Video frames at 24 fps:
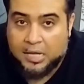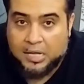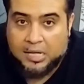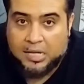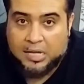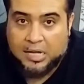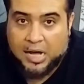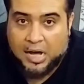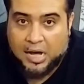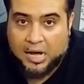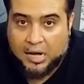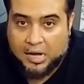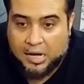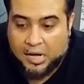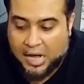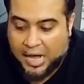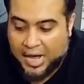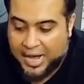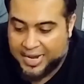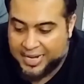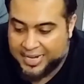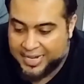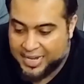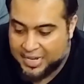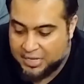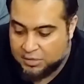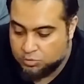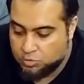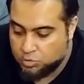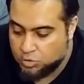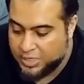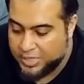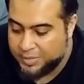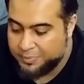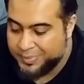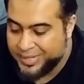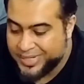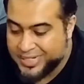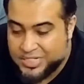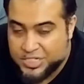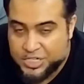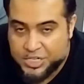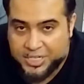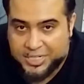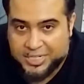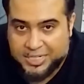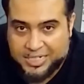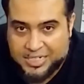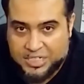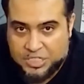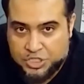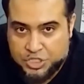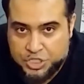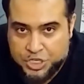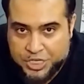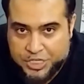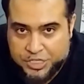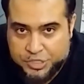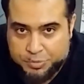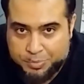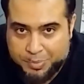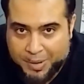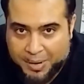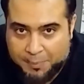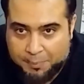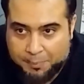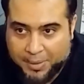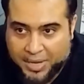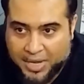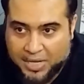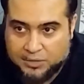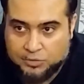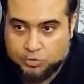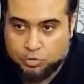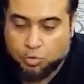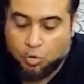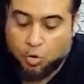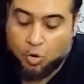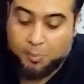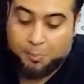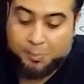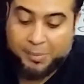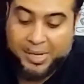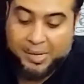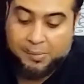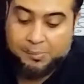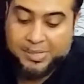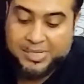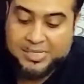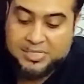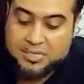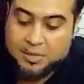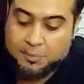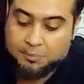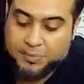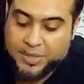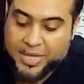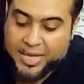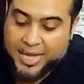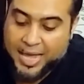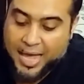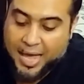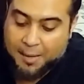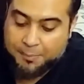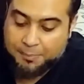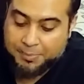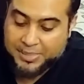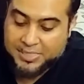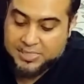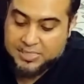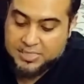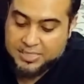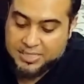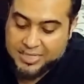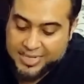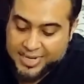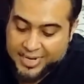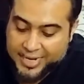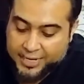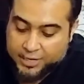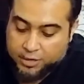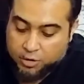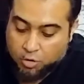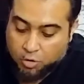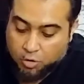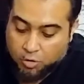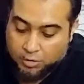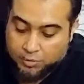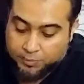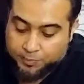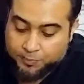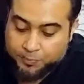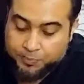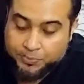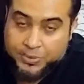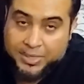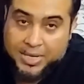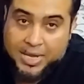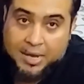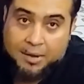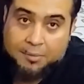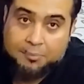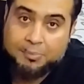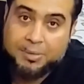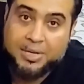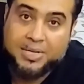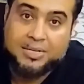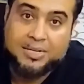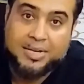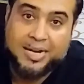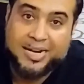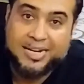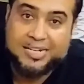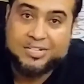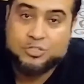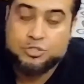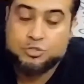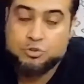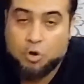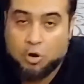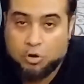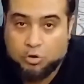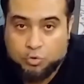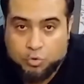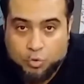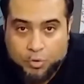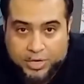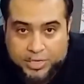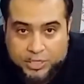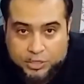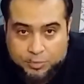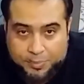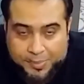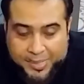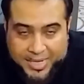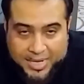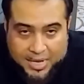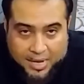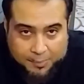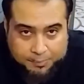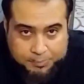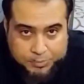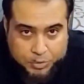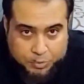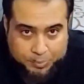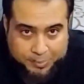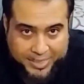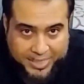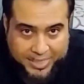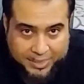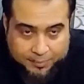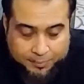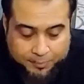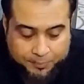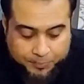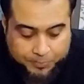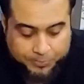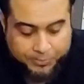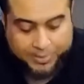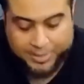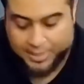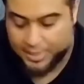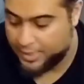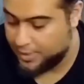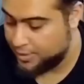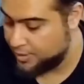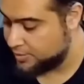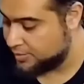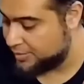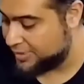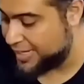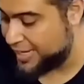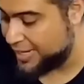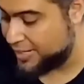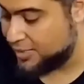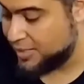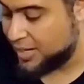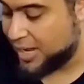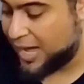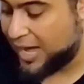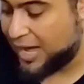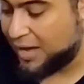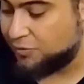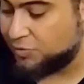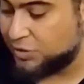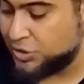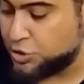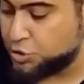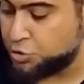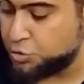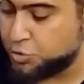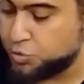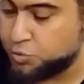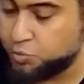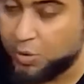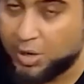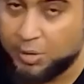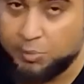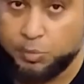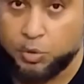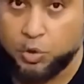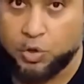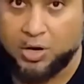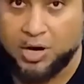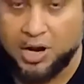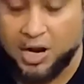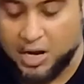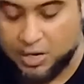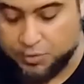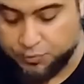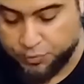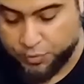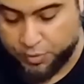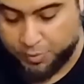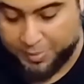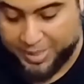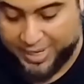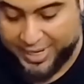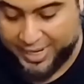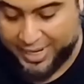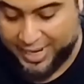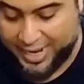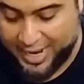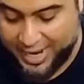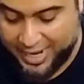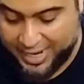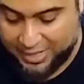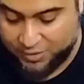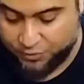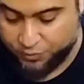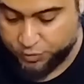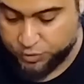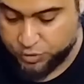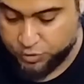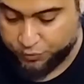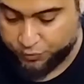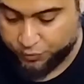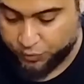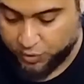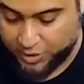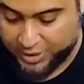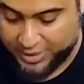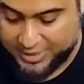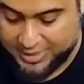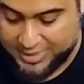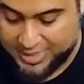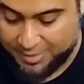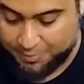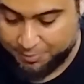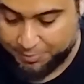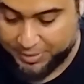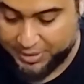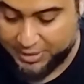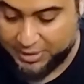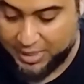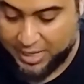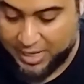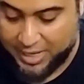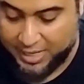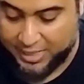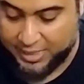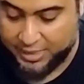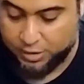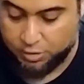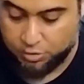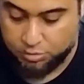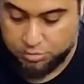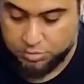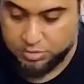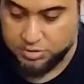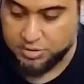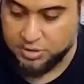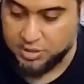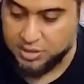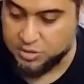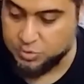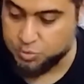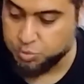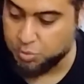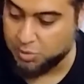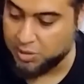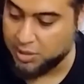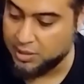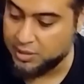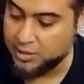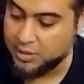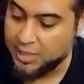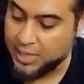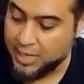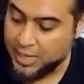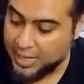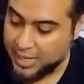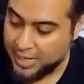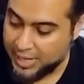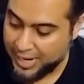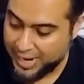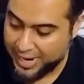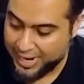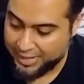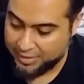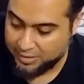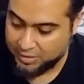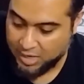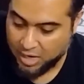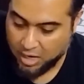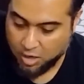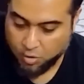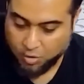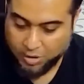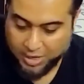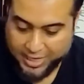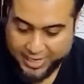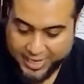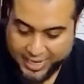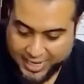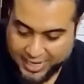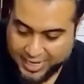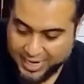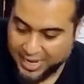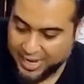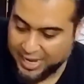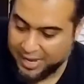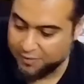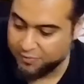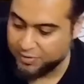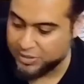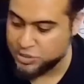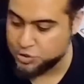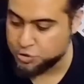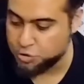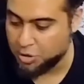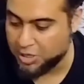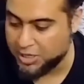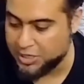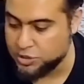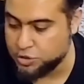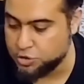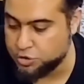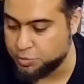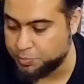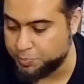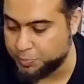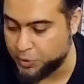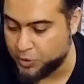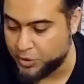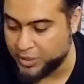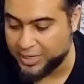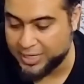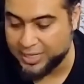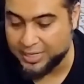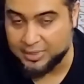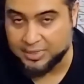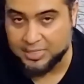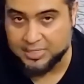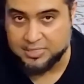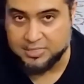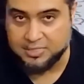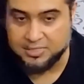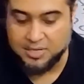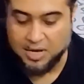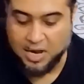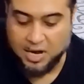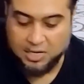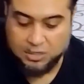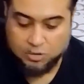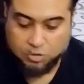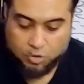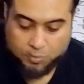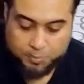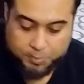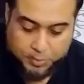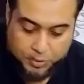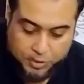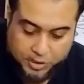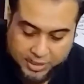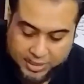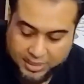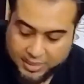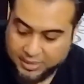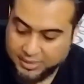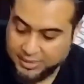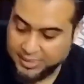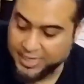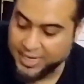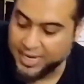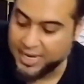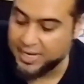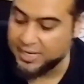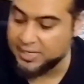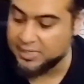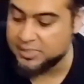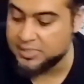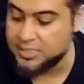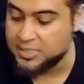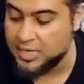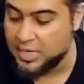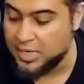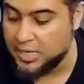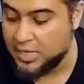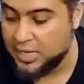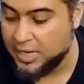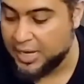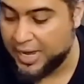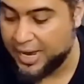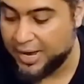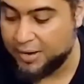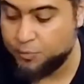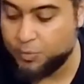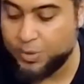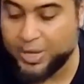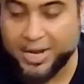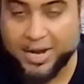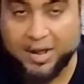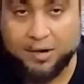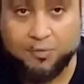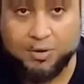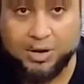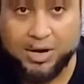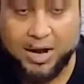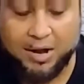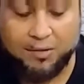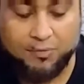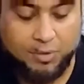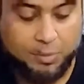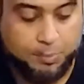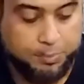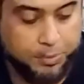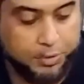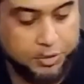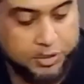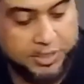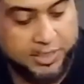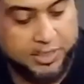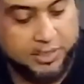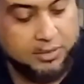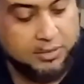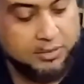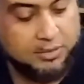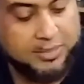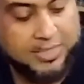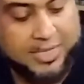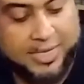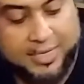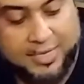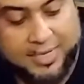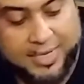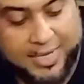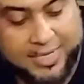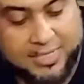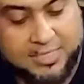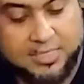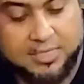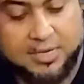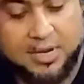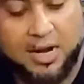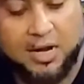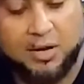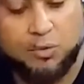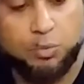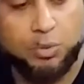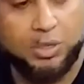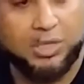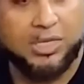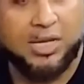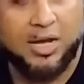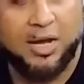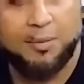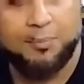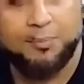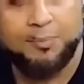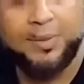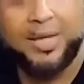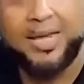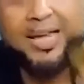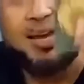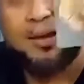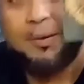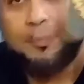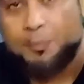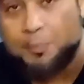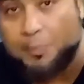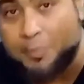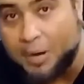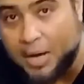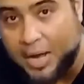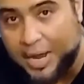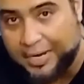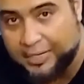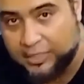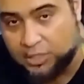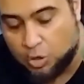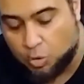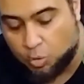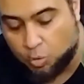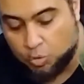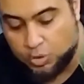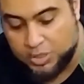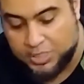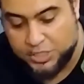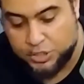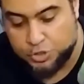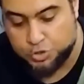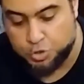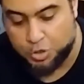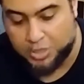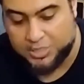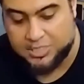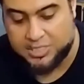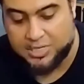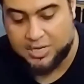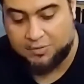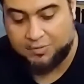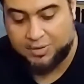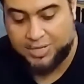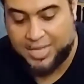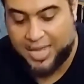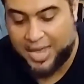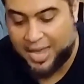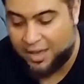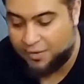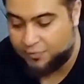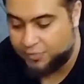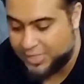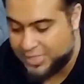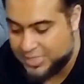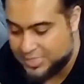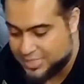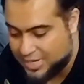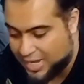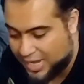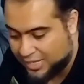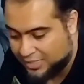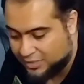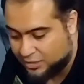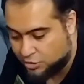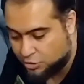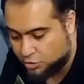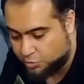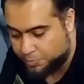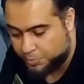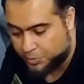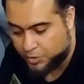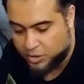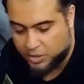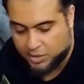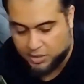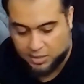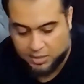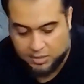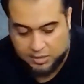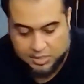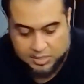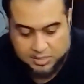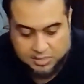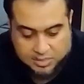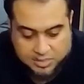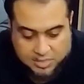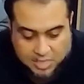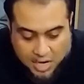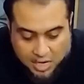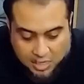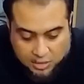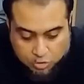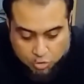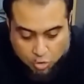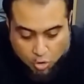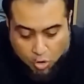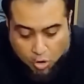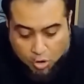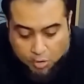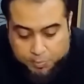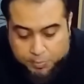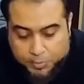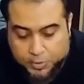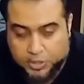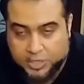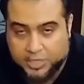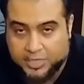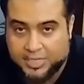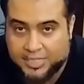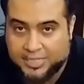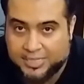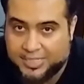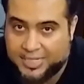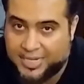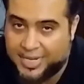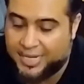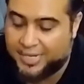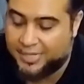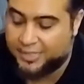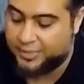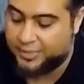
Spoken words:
I can immediately change my path, or maybe something happens later on. But it's not going to be up to me. Then I will choose one more card from my hand. So for example, I use this one, and now again I have a choice to put it in the start or put it in the end, and wherever I will put it, then next card will come, and the only choice I will have is either to put it in the start or put it in the end.